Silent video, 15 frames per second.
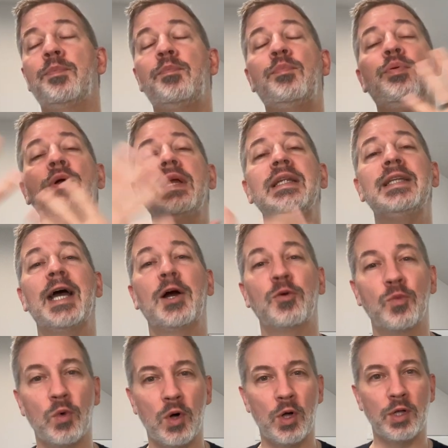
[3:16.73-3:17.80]
bring
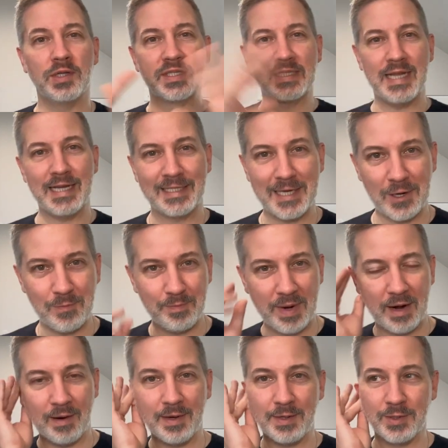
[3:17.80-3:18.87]
down walls, take down
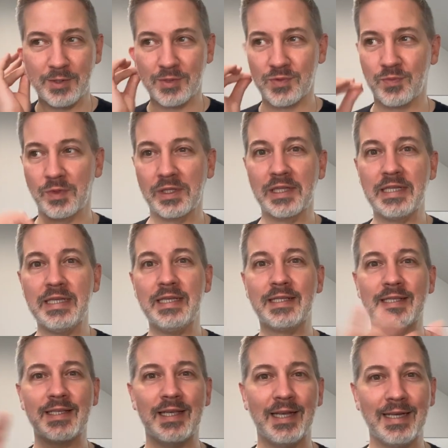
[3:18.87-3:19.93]
barriers,
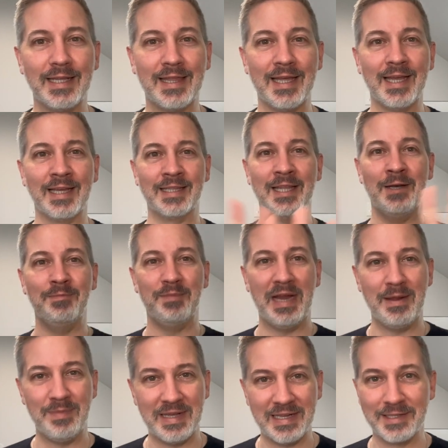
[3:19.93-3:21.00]
release anything that
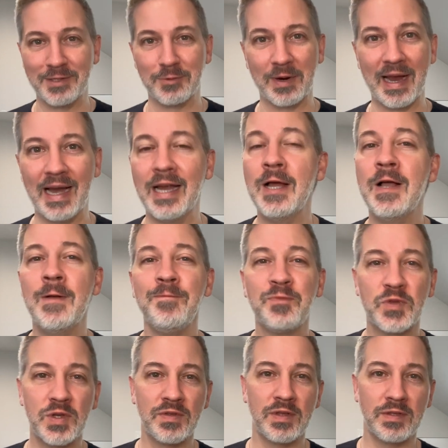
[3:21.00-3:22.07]
may be in the way
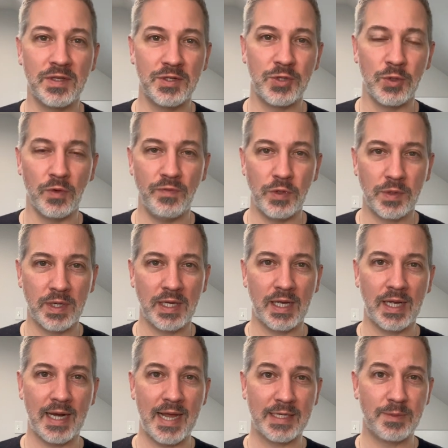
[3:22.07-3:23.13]
so that the two of you can
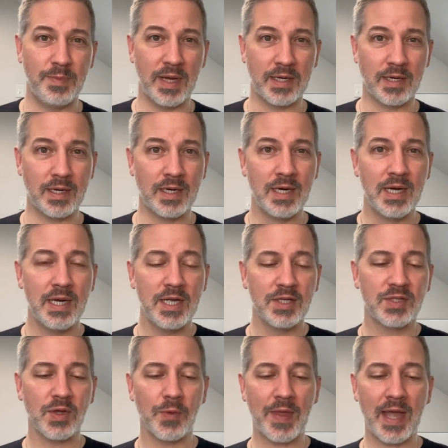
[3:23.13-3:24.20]
connect better.
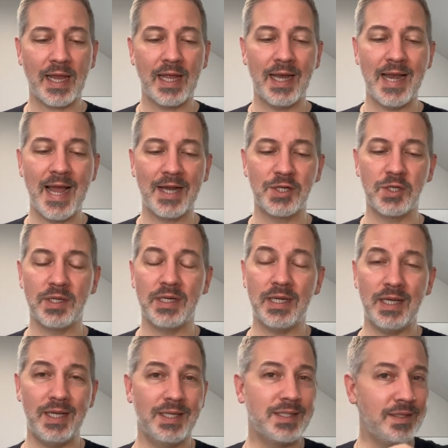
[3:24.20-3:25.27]
So that connection
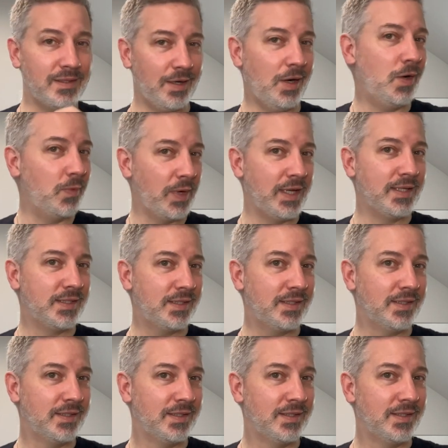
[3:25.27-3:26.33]
isn't always